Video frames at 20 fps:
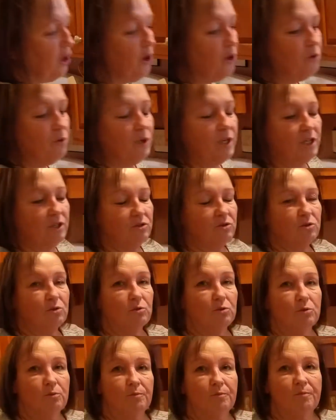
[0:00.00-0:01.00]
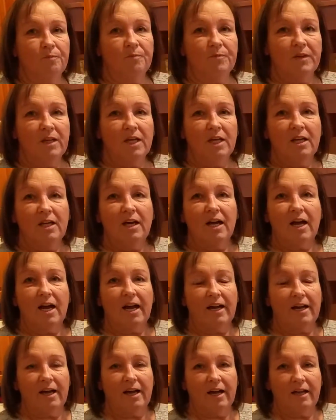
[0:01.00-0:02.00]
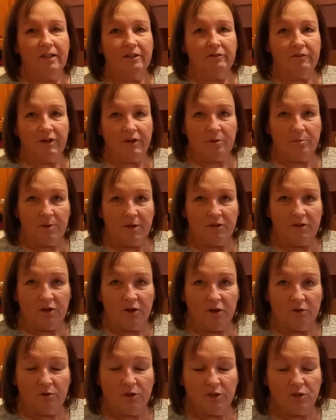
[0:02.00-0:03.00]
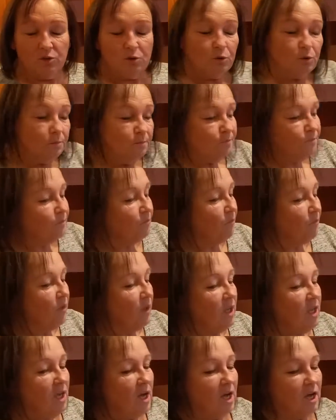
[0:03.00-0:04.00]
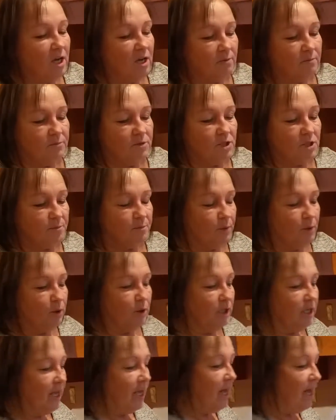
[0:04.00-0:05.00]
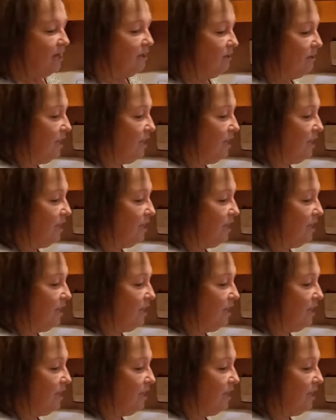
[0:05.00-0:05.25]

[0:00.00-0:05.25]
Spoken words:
honing tool. I highly recommend the honing tool. Just pull it out